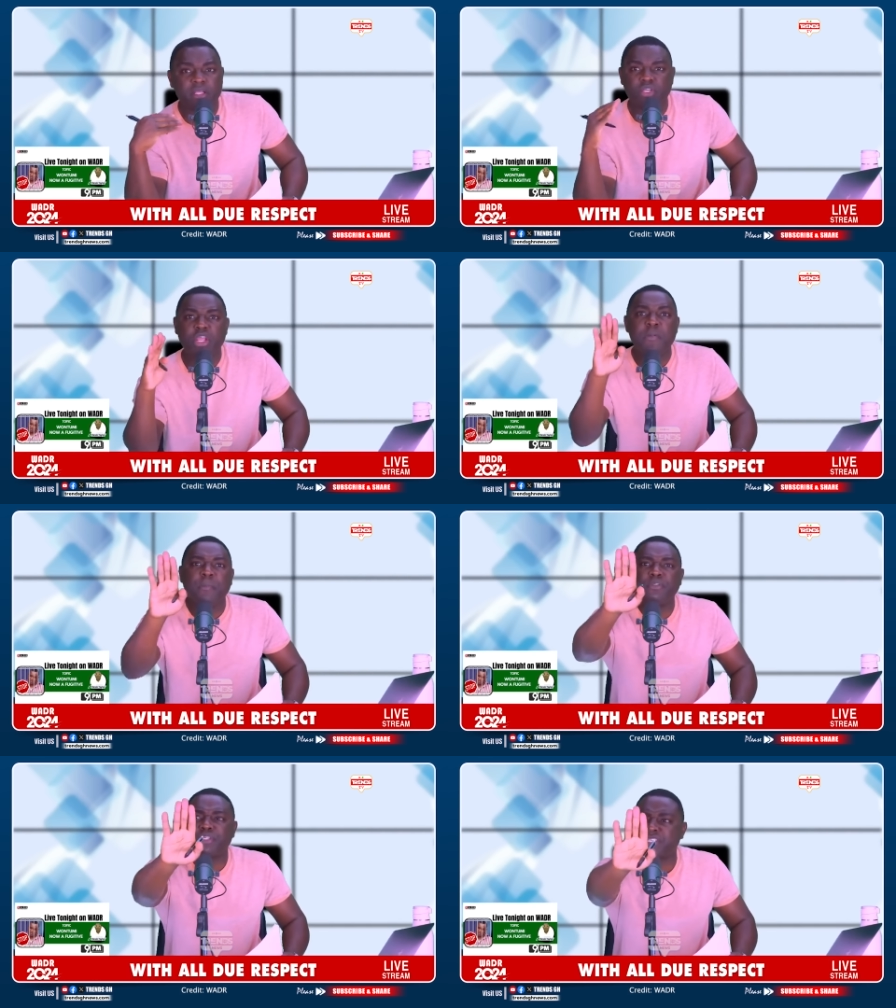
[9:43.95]
So you
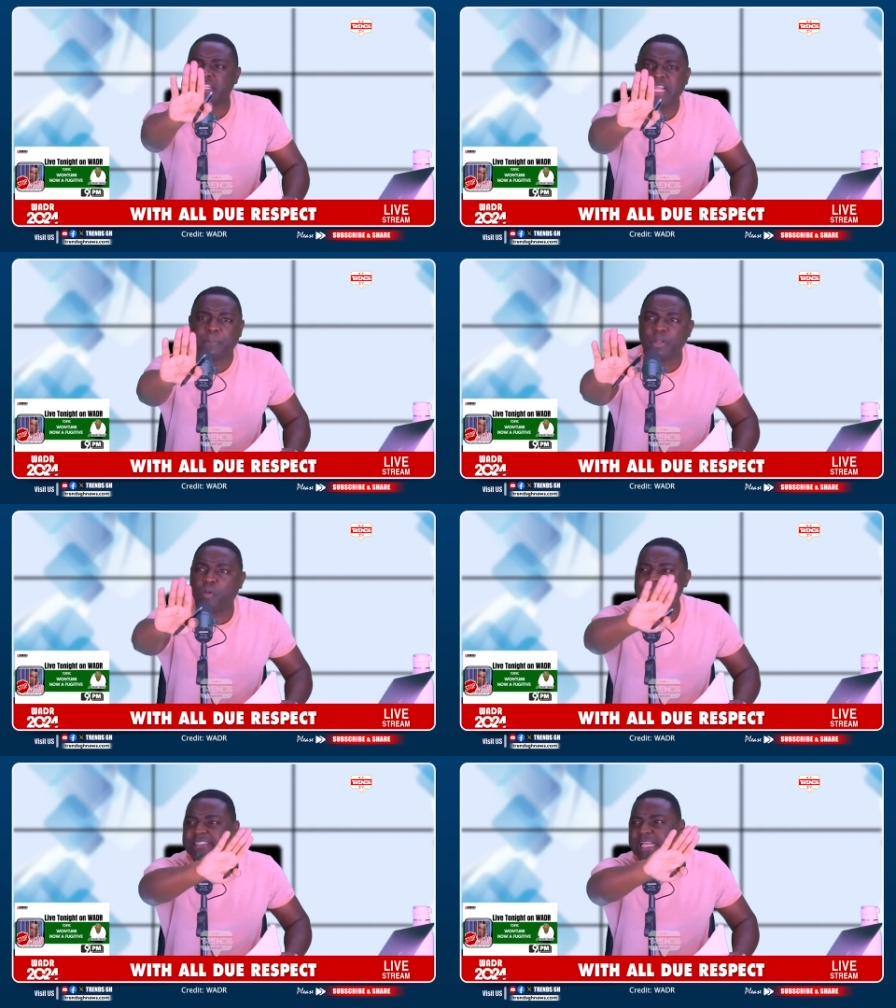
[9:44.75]
people should shut up. In
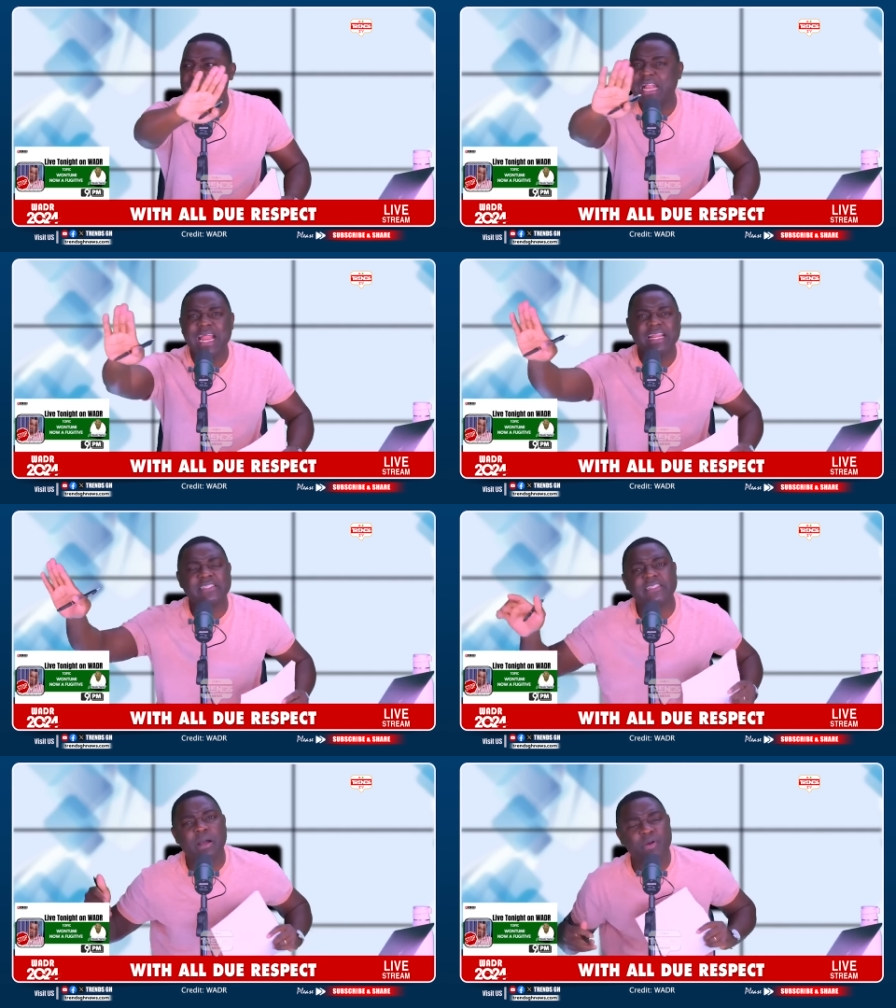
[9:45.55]
Kwasi
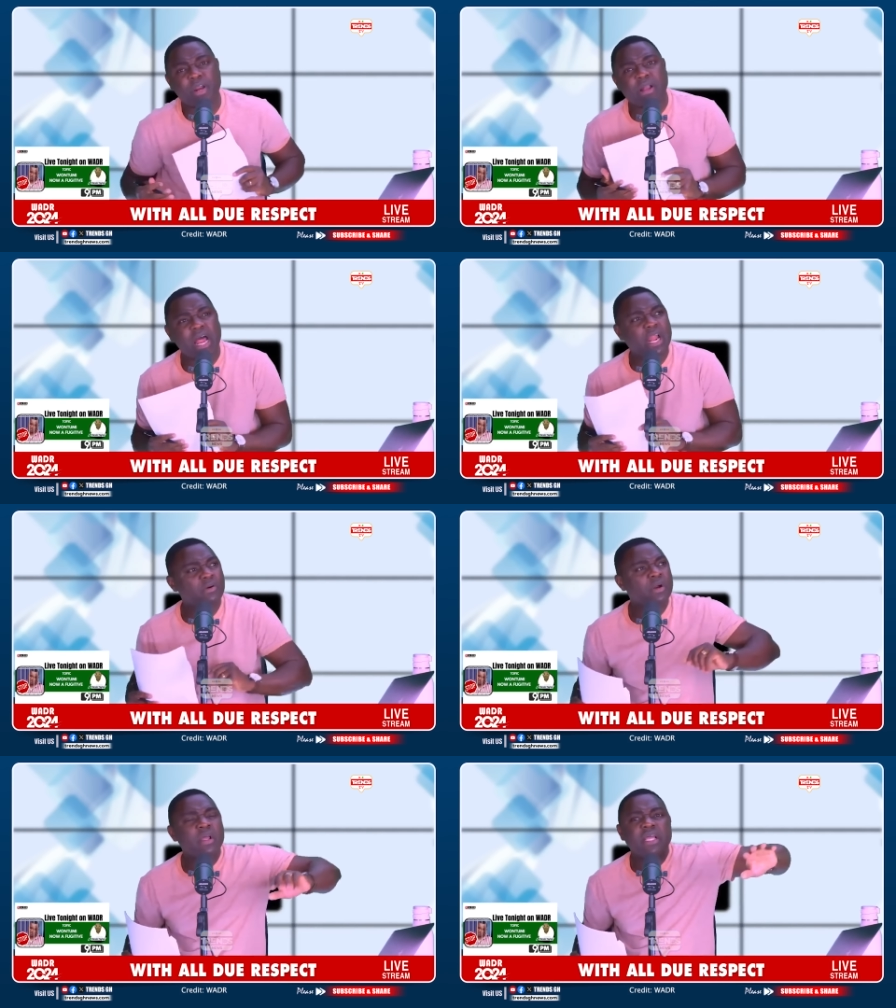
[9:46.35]
analysis now we're in Ghana,
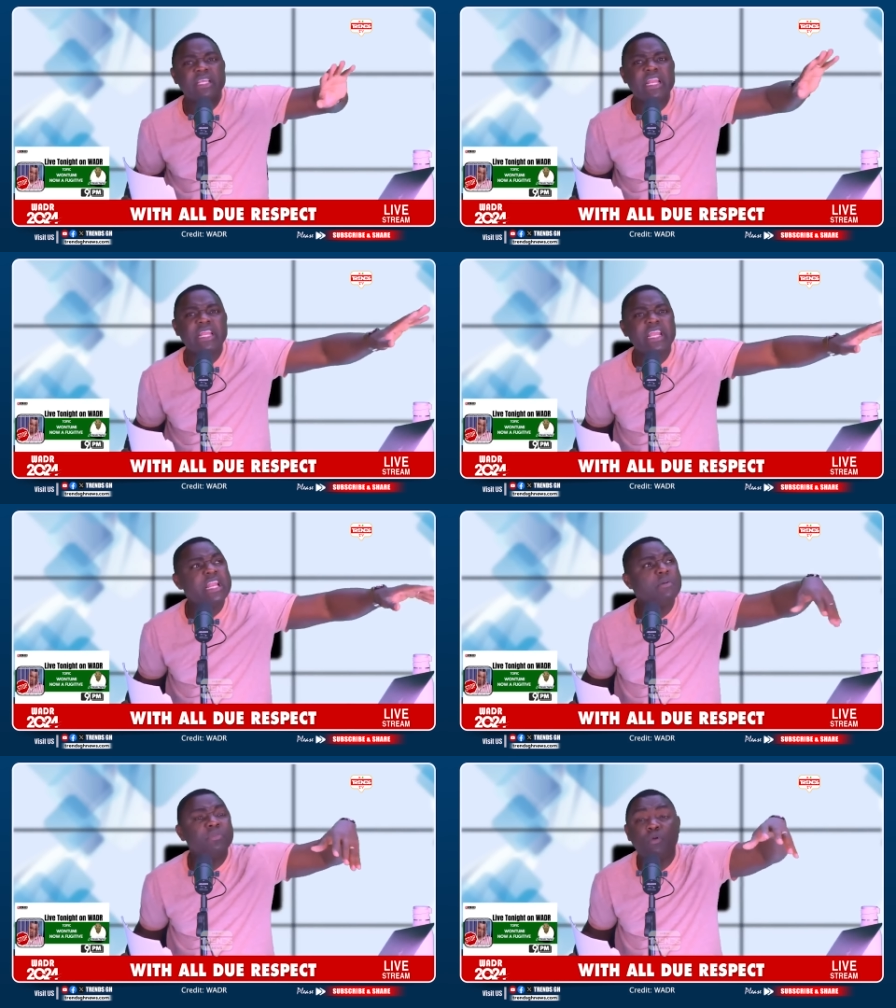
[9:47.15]
no?
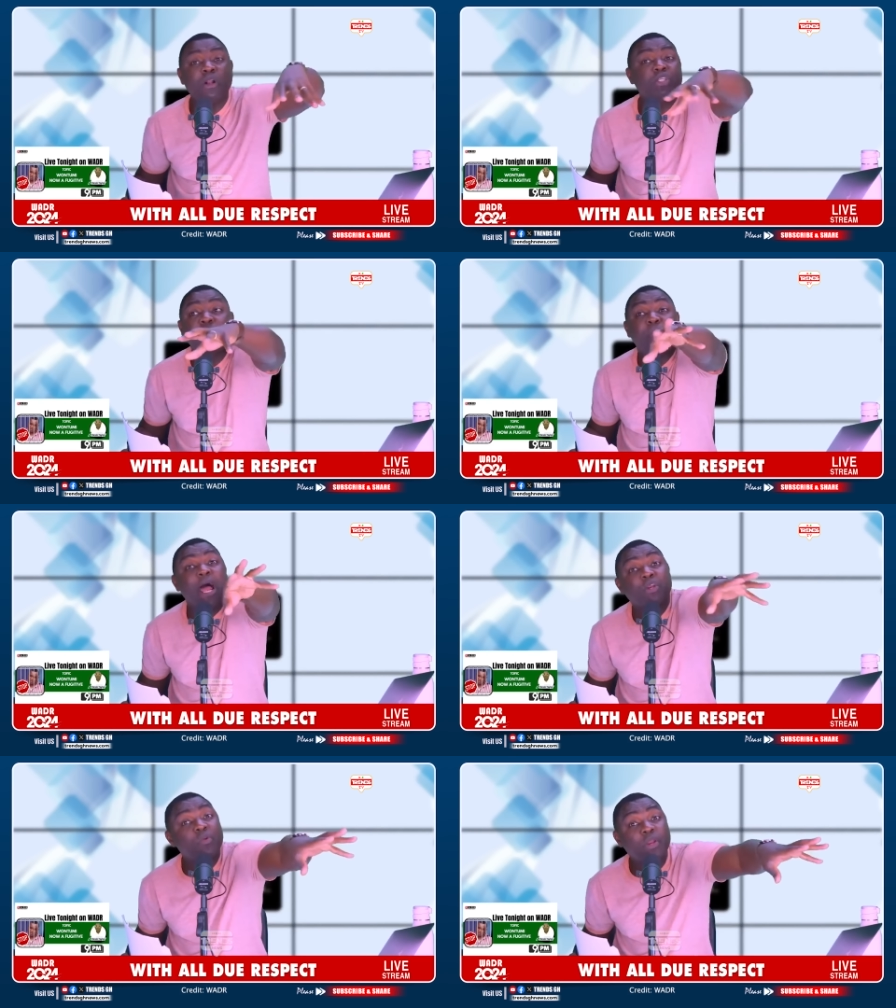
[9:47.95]
What you people
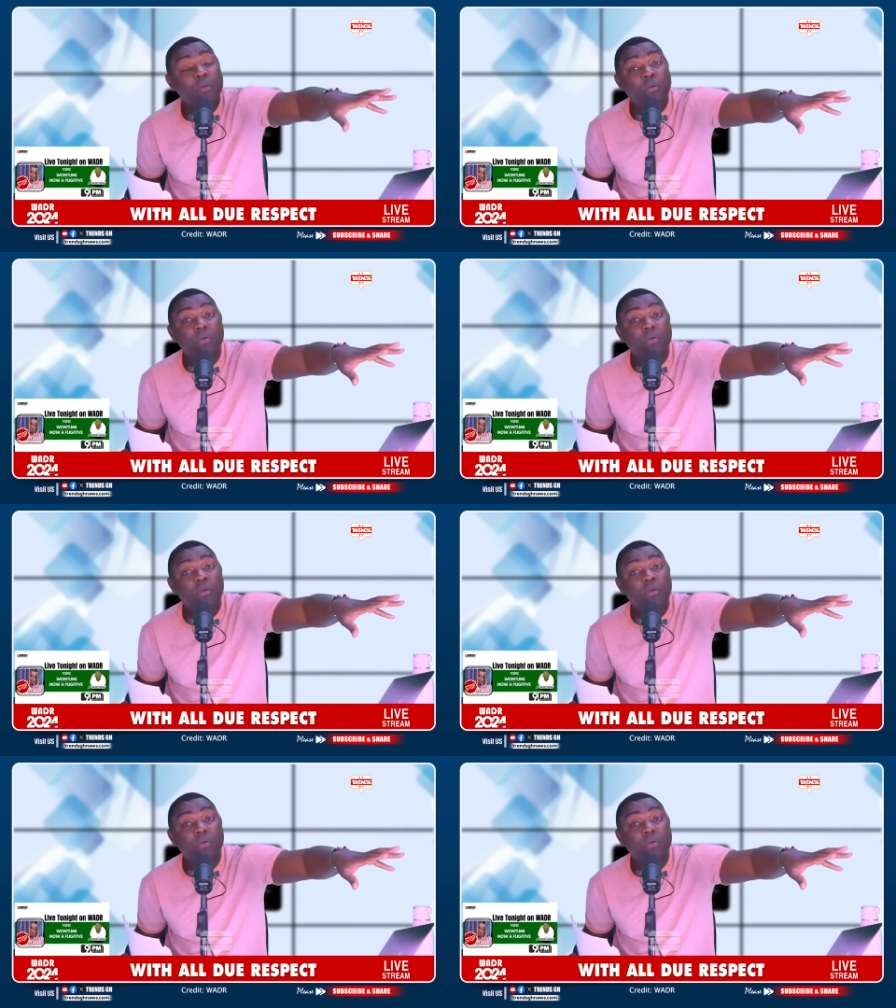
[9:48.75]
are doing, no?